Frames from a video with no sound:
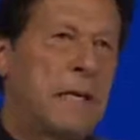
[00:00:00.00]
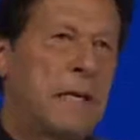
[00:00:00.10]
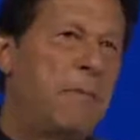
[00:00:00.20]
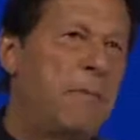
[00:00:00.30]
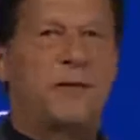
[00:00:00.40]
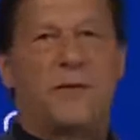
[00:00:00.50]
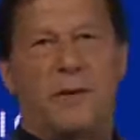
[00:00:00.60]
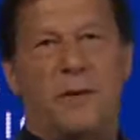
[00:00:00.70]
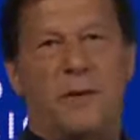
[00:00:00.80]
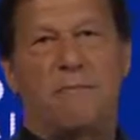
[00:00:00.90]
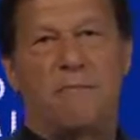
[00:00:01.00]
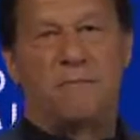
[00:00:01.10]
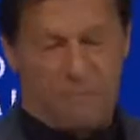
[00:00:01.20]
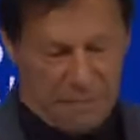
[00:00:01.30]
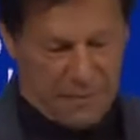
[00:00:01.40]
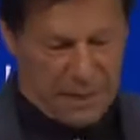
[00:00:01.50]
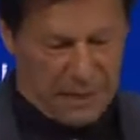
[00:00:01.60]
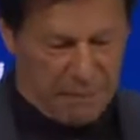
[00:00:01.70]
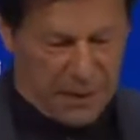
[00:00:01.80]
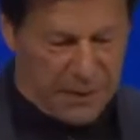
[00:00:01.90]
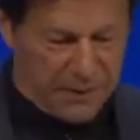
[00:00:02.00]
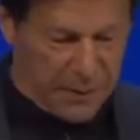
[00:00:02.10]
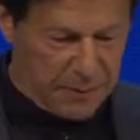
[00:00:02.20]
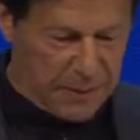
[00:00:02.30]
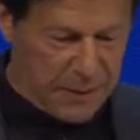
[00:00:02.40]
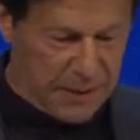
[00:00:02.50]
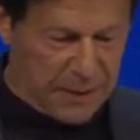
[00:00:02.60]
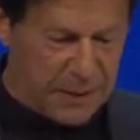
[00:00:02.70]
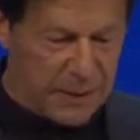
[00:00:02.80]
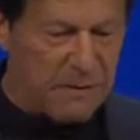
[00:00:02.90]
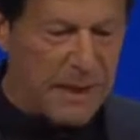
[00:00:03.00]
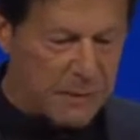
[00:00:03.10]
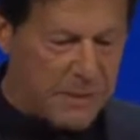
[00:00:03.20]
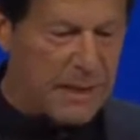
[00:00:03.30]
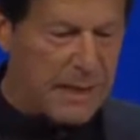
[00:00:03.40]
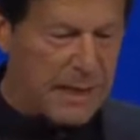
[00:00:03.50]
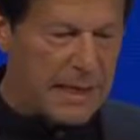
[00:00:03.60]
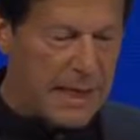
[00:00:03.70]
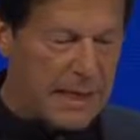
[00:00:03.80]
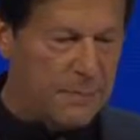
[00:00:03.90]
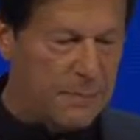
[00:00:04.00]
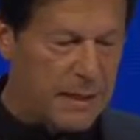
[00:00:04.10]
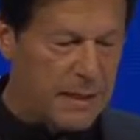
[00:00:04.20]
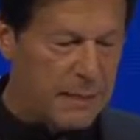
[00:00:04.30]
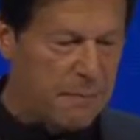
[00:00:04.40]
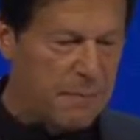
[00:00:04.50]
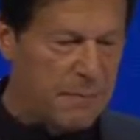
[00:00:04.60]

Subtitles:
Apart from the environmental aspect now,